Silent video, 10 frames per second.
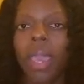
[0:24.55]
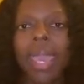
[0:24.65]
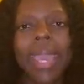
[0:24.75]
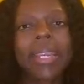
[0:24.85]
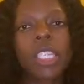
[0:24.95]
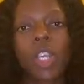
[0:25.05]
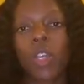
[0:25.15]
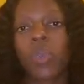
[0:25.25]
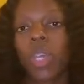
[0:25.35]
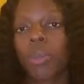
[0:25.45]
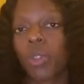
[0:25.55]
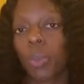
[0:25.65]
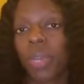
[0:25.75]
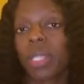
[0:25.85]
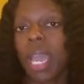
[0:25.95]
and this also helps
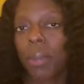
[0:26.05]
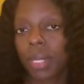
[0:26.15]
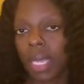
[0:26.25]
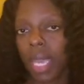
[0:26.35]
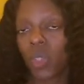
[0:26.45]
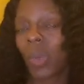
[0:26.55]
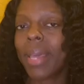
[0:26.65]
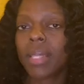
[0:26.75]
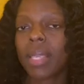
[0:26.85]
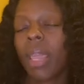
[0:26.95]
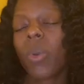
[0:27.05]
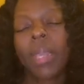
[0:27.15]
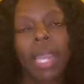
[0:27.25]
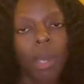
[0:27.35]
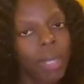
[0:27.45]
suppress appetite so i decided
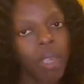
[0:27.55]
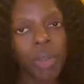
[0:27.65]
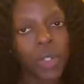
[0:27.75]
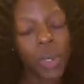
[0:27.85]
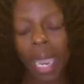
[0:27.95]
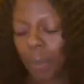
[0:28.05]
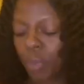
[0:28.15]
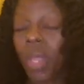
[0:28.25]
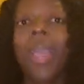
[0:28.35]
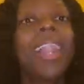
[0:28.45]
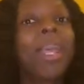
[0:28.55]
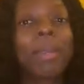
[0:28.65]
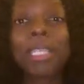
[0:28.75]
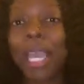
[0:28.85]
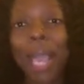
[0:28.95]
okay let me give it a try let
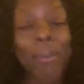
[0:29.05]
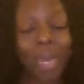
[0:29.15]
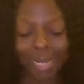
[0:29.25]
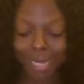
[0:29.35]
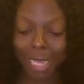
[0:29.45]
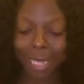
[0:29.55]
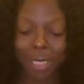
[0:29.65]
me tell you about these